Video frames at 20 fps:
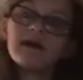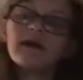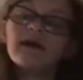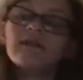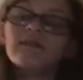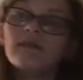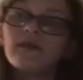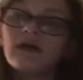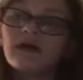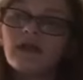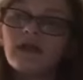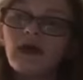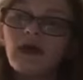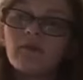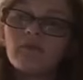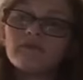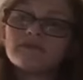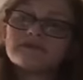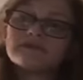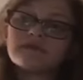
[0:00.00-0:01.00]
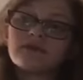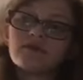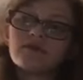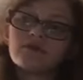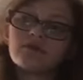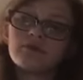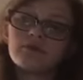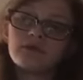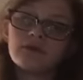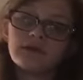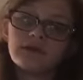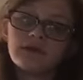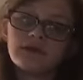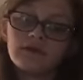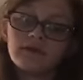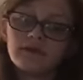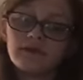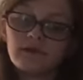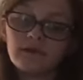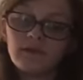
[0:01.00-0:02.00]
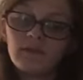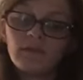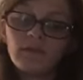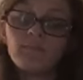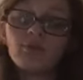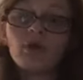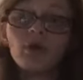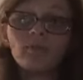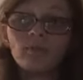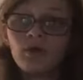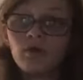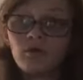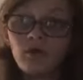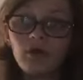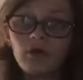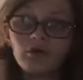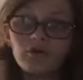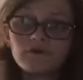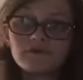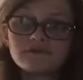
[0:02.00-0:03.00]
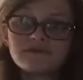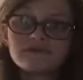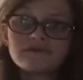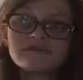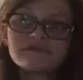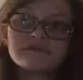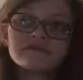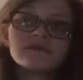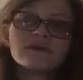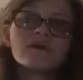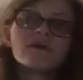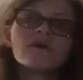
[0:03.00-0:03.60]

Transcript: And then I will start doing the promo codes